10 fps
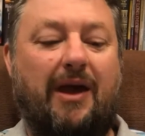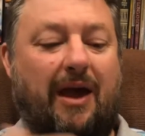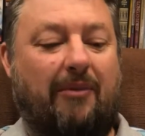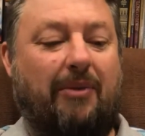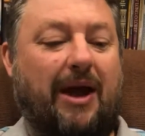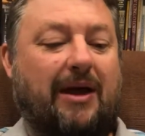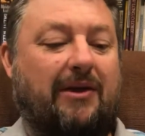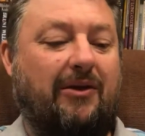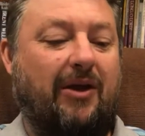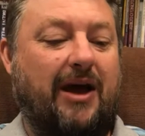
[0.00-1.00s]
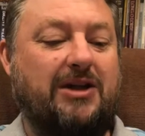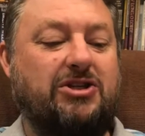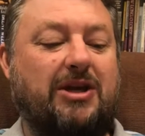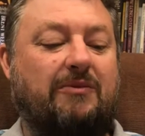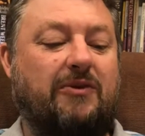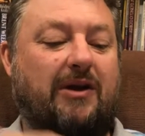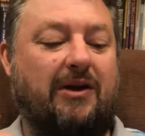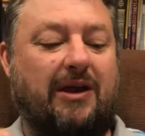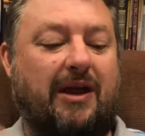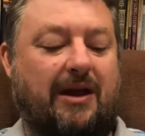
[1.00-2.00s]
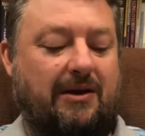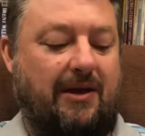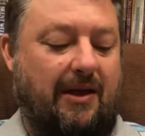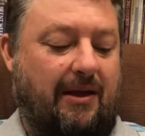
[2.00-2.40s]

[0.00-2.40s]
And back in the last chapter, again,